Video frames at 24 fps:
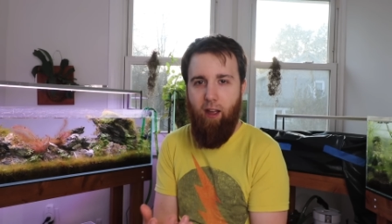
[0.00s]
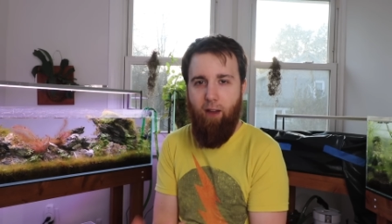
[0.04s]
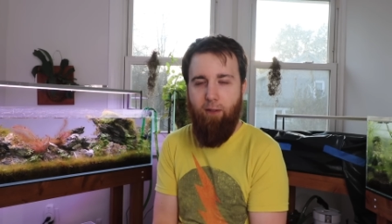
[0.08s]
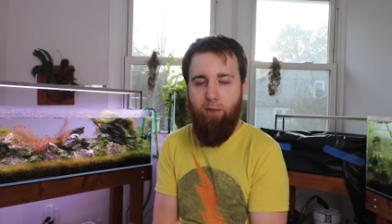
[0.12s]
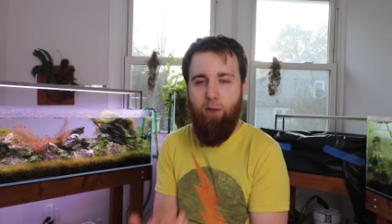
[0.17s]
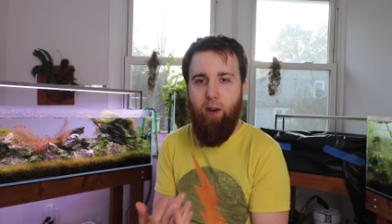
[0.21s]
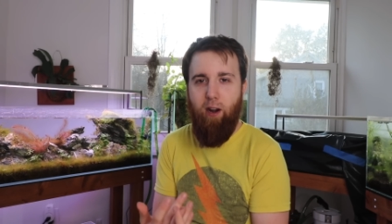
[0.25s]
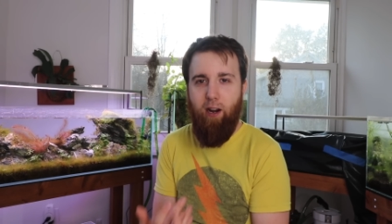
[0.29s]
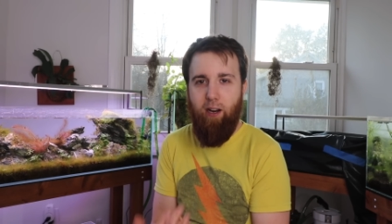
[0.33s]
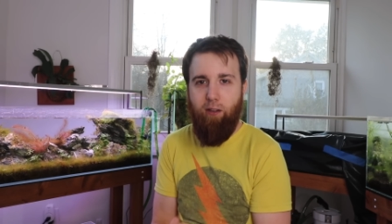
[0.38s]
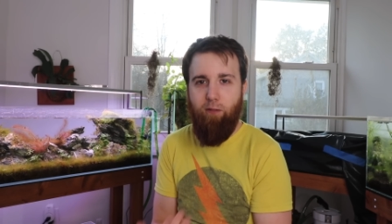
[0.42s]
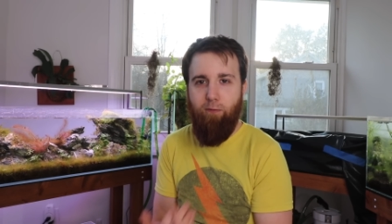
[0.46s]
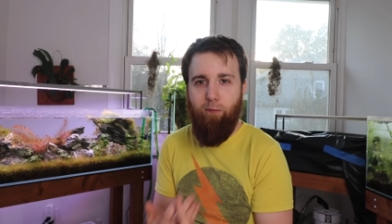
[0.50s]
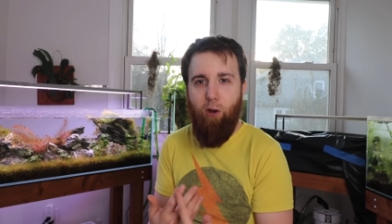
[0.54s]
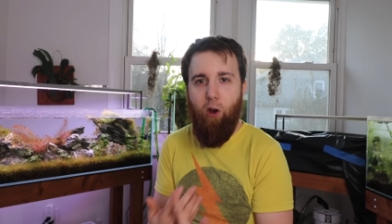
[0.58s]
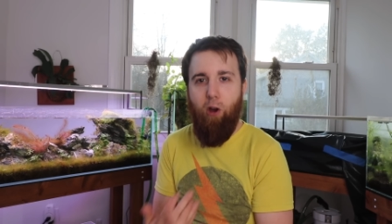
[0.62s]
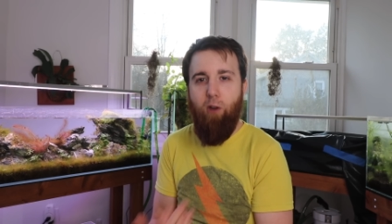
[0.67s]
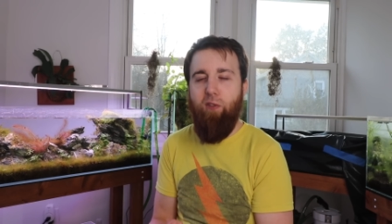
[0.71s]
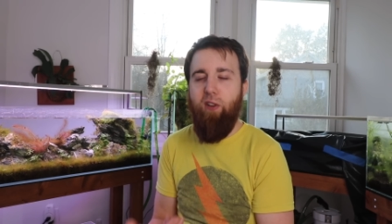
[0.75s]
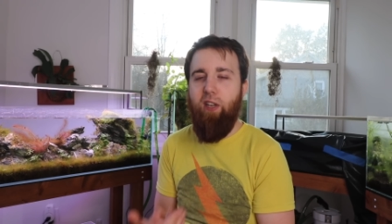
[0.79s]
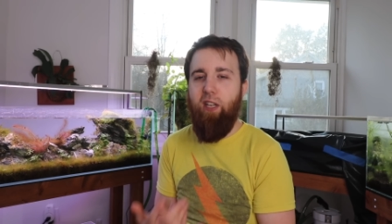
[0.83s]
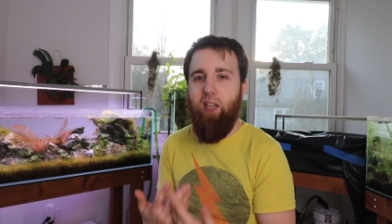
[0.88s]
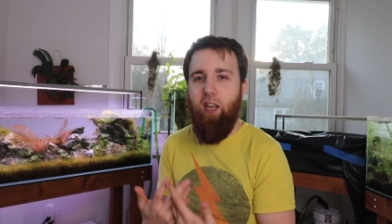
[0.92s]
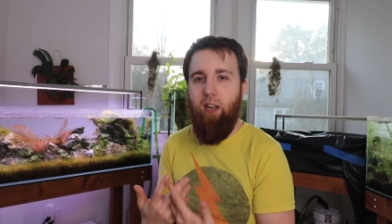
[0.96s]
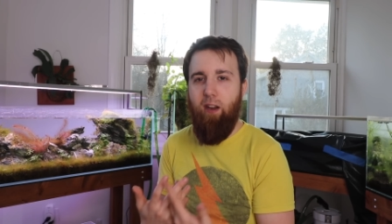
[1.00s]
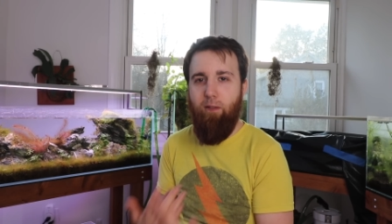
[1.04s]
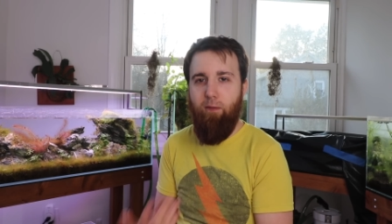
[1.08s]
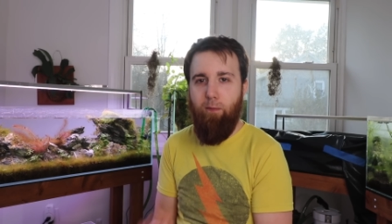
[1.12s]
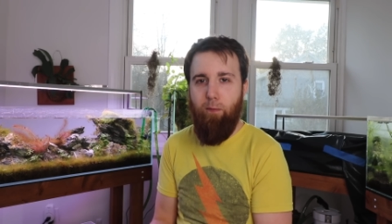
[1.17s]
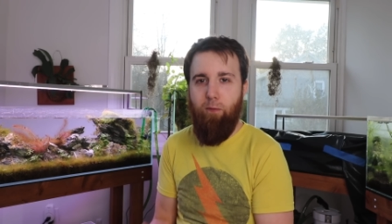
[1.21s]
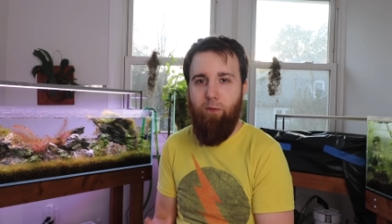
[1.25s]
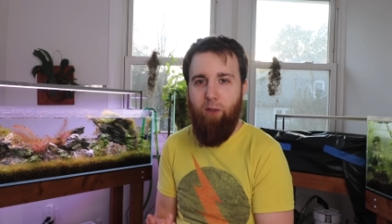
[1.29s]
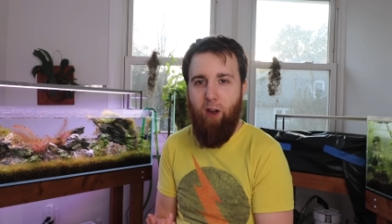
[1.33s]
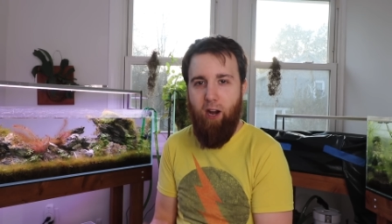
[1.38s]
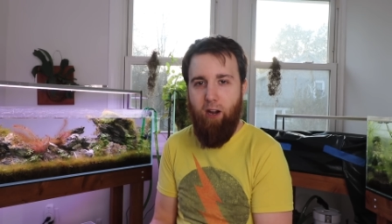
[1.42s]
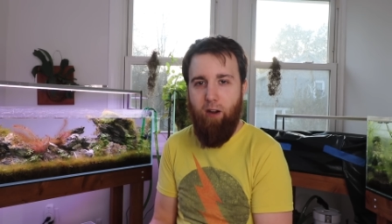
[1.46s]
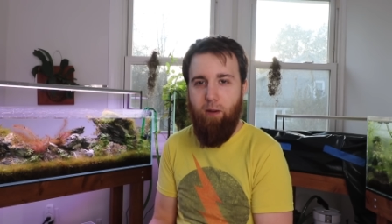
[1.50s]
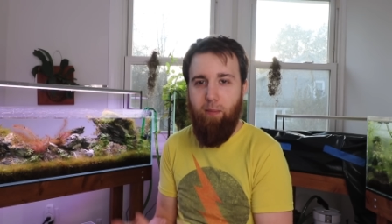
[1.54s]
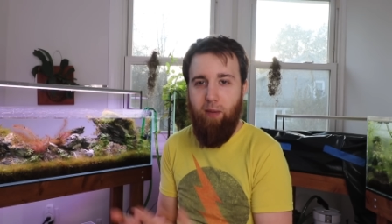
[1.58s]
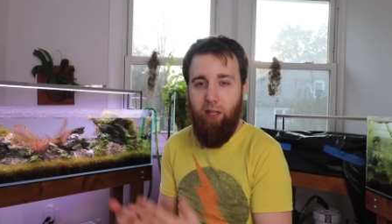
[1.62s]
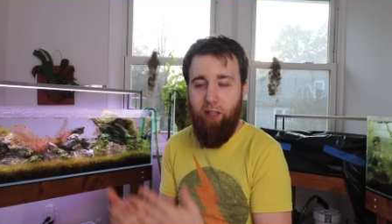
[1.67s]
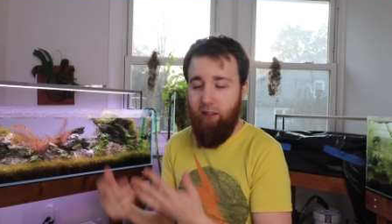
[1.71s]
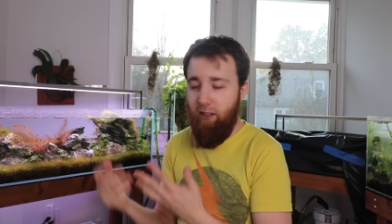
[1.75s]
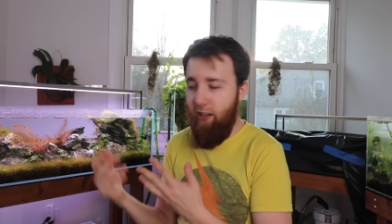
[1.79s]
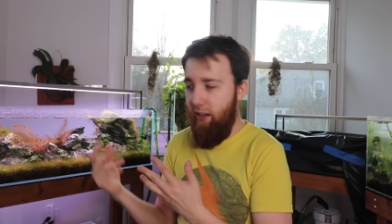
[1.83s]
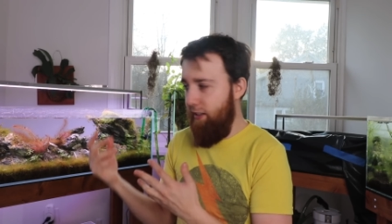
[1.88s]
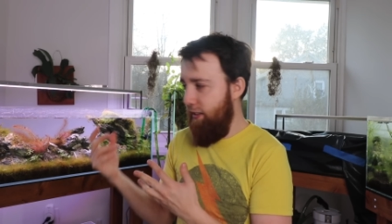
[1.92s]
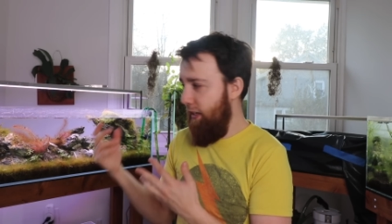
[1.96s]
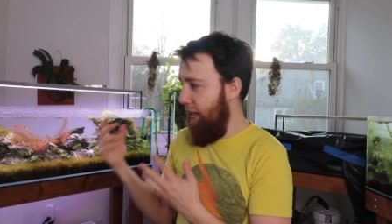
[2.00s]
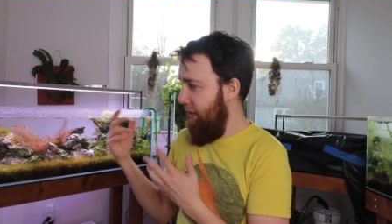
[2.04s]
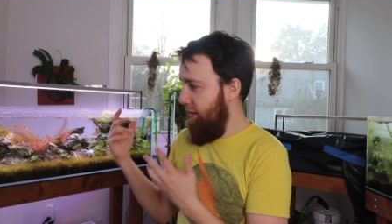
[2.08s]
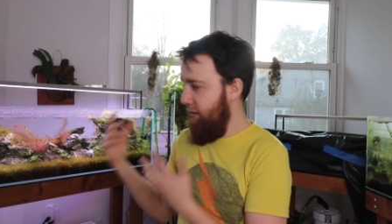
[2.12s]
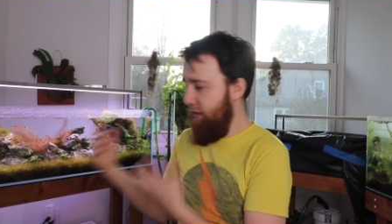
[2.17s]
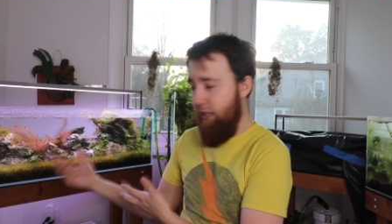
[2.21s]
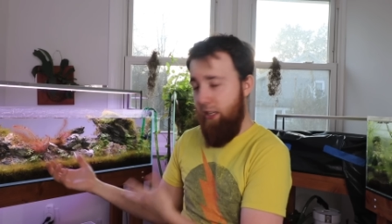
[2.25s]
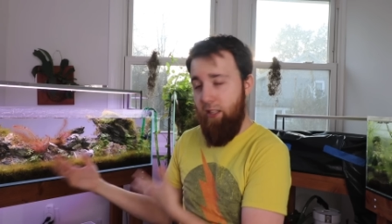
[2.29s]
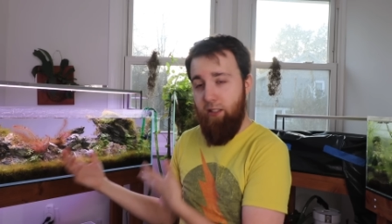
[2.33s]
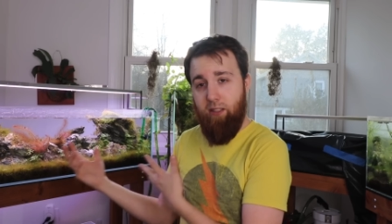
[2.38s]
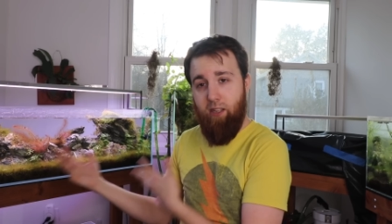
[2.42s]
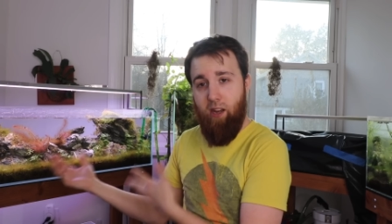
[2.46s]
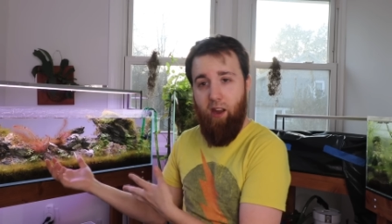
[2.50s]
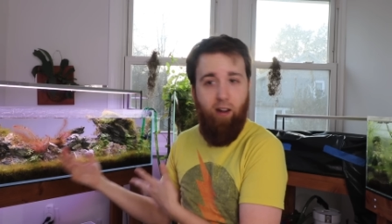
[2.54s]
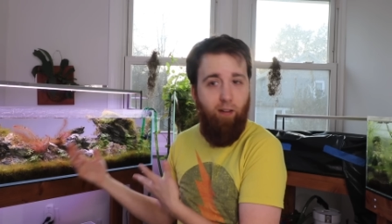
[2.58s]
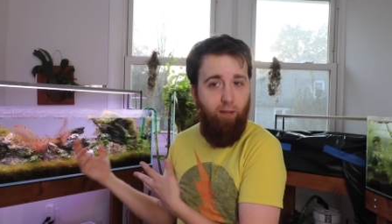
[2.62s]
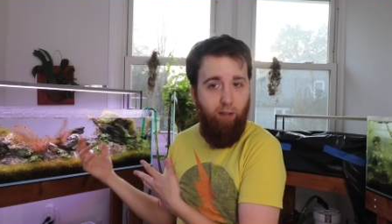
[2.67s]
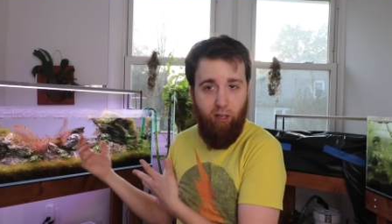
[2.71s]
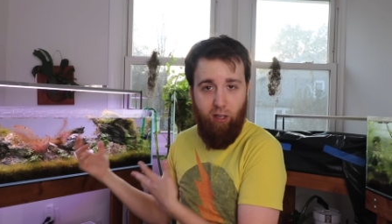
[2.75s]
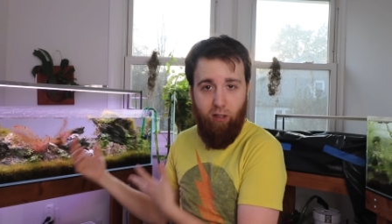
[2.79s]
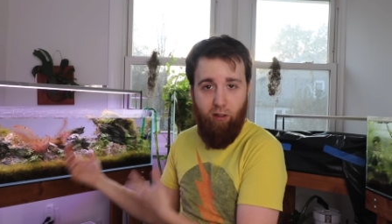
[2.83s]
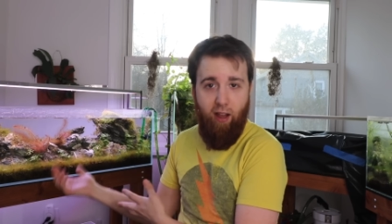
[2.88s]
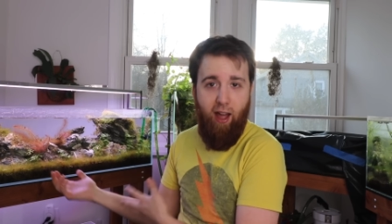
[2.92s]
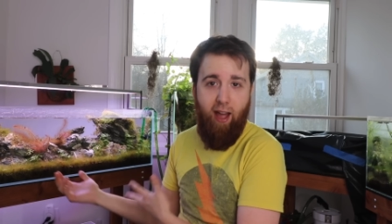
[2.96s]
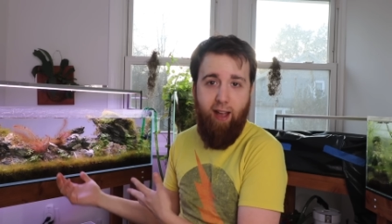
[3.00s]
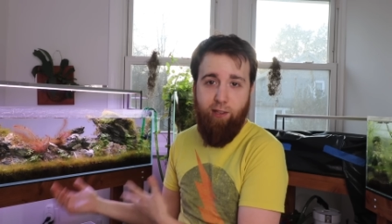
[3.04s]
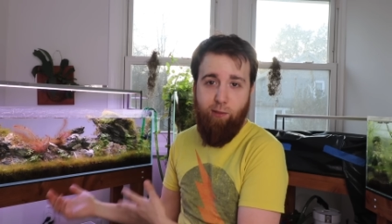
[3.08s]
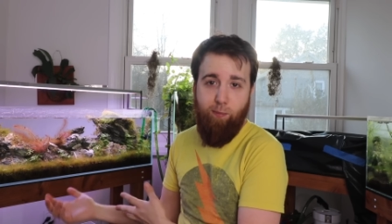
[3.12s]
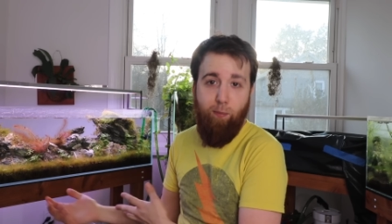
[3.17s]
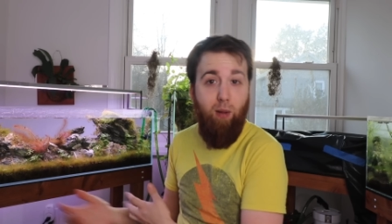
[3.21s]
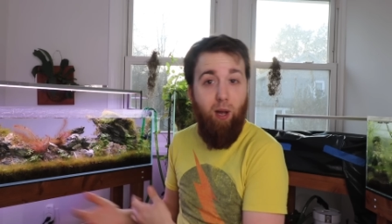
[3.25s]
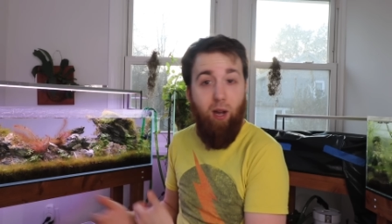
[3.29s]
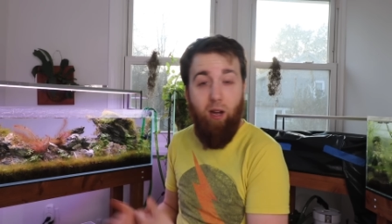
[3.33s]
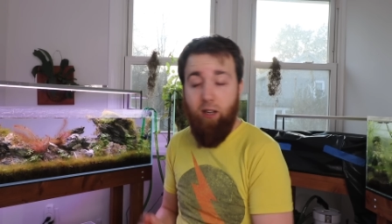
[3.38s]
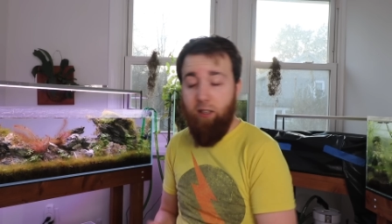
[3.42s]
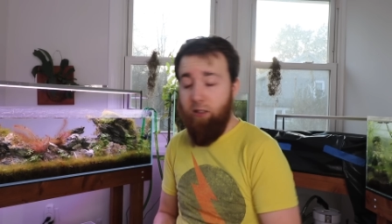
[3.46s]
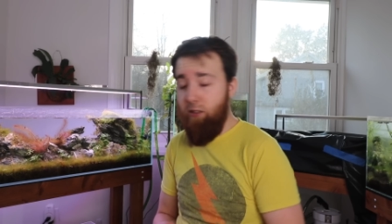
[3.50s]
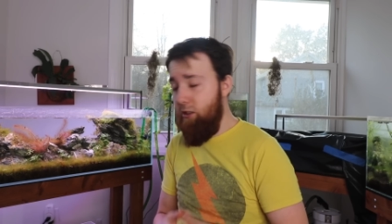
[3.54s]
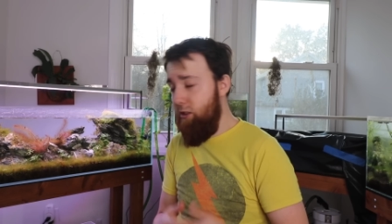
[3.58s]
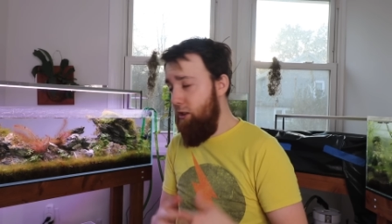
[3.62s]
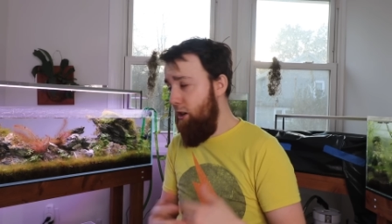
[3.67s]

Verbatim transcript: ever-evolving environment that is inside of a glass box.